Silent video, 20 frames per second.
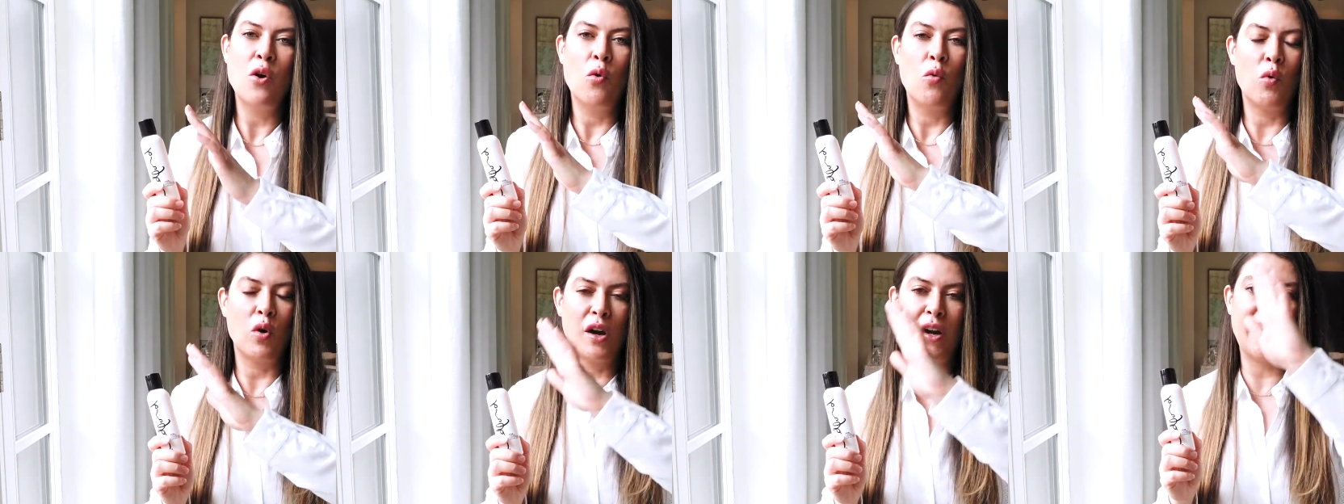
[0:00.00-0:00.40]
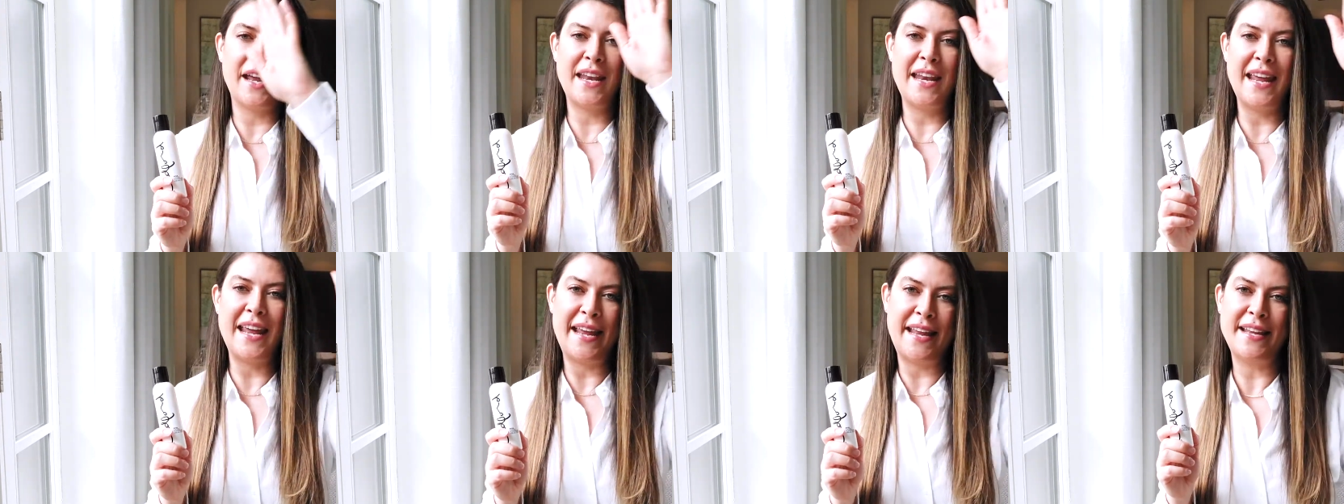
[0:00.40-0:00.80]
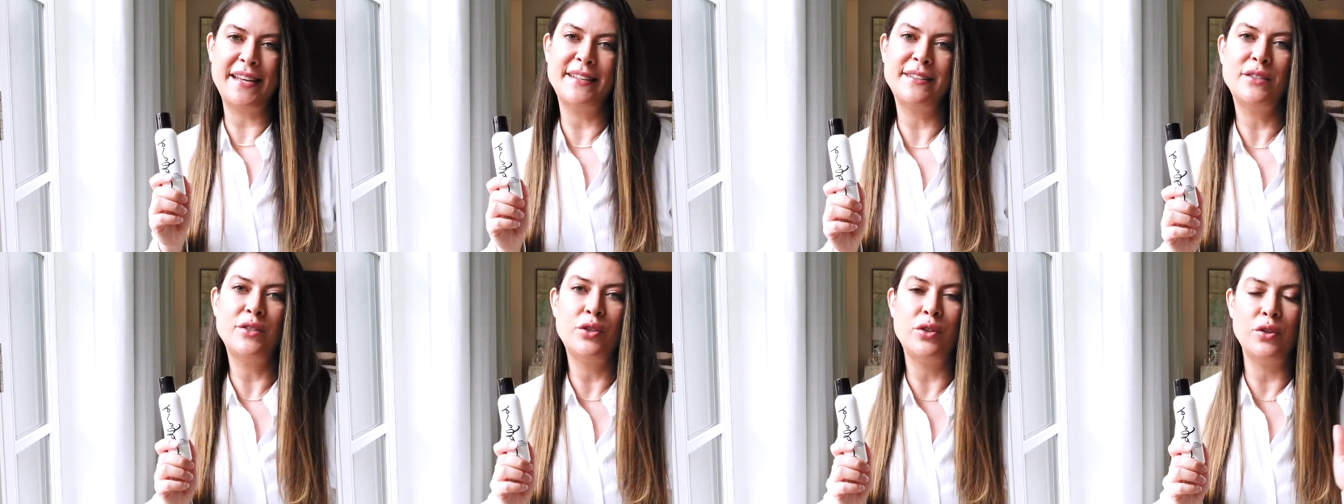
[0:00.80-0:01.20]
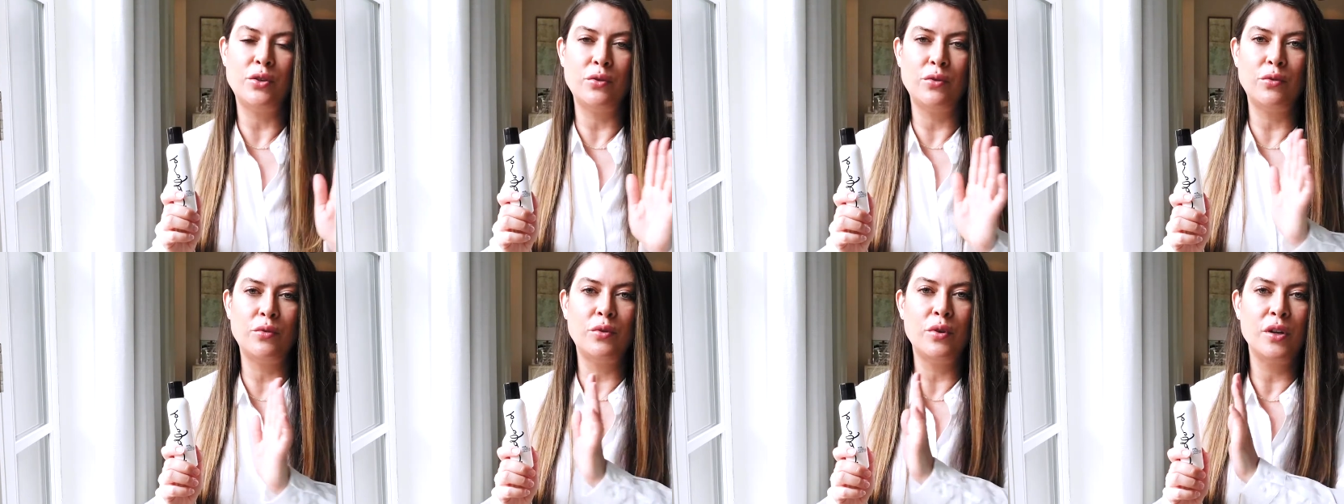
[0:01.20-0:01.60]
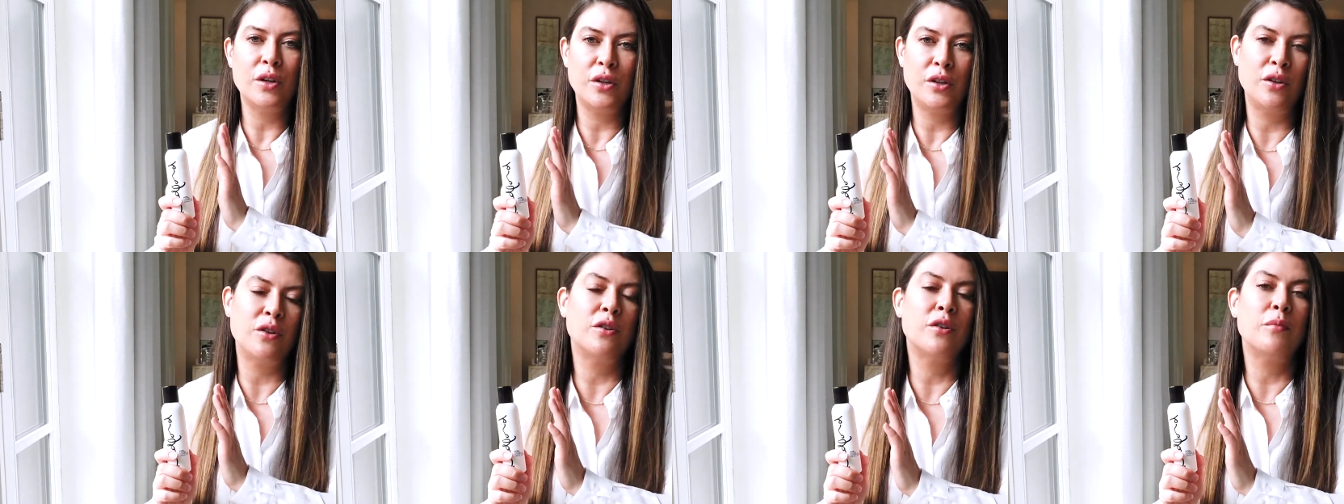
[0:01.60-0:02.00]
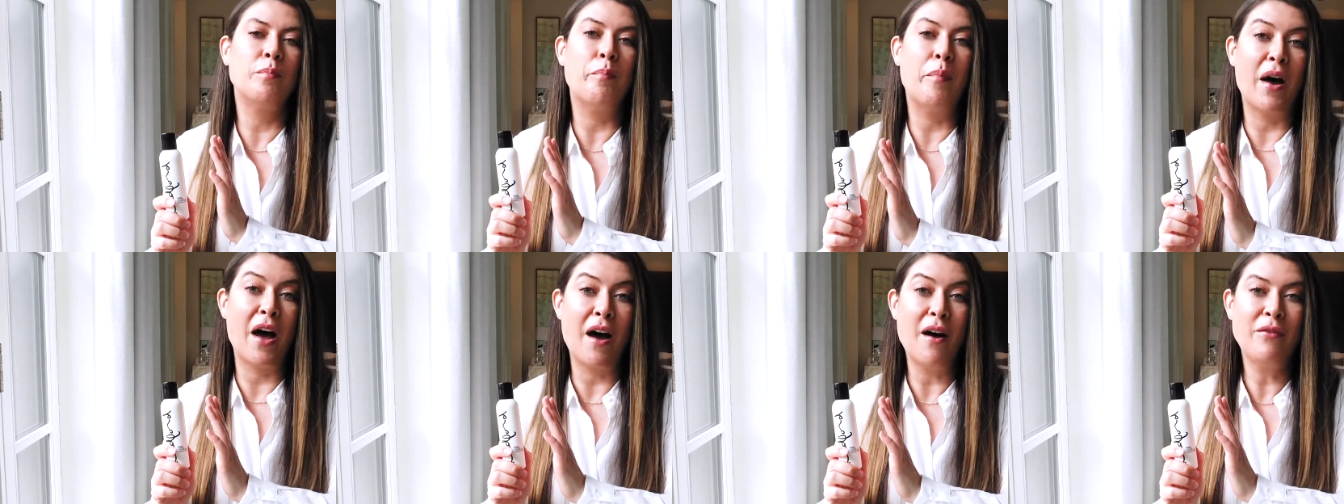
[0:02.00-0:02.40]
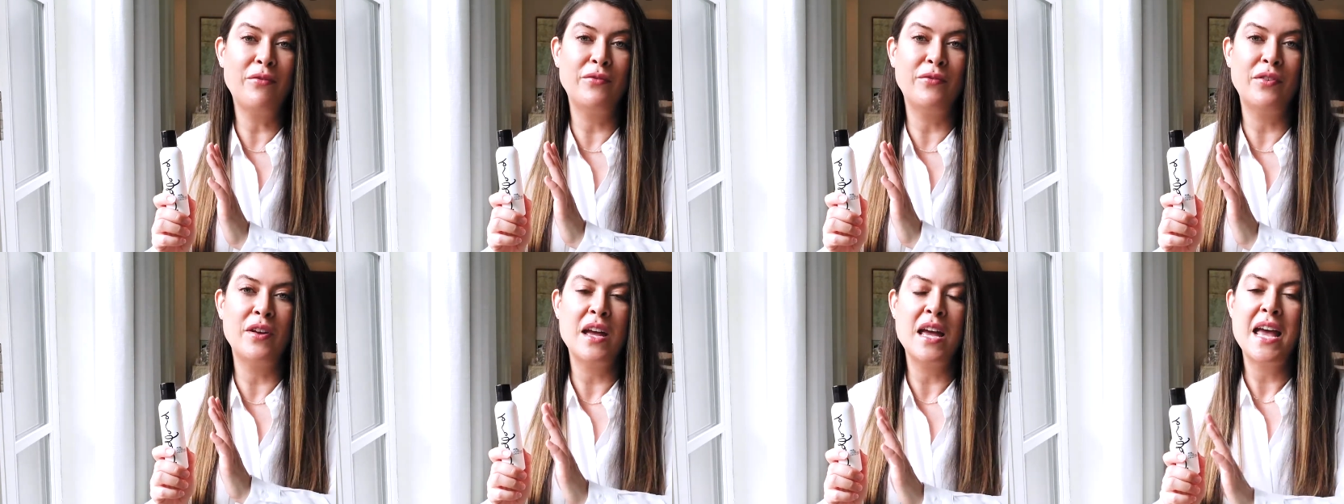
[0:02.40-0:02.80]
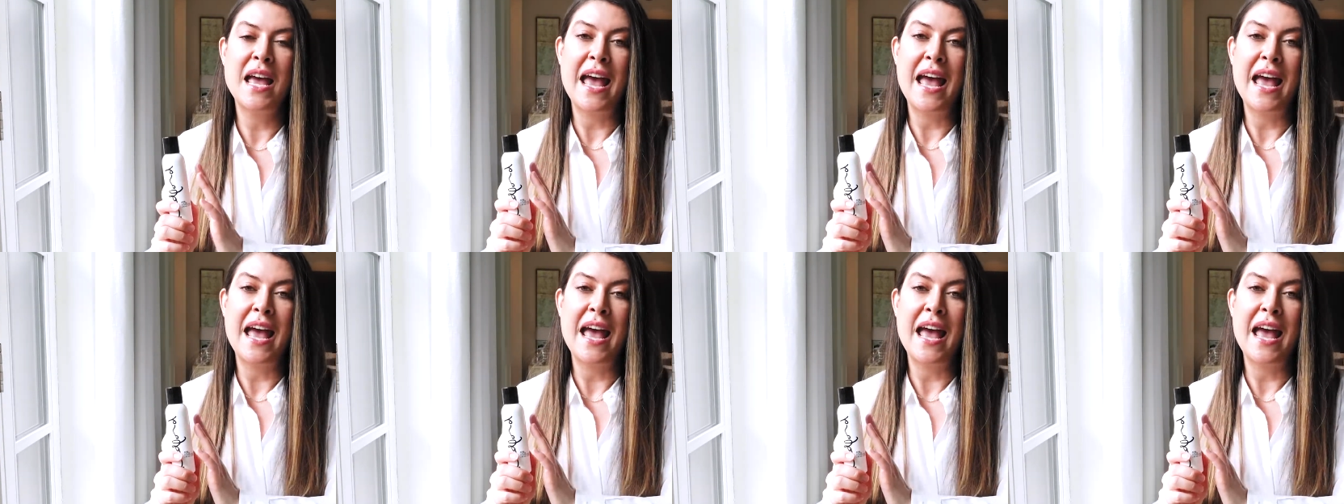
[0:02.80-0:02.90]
work it into your buff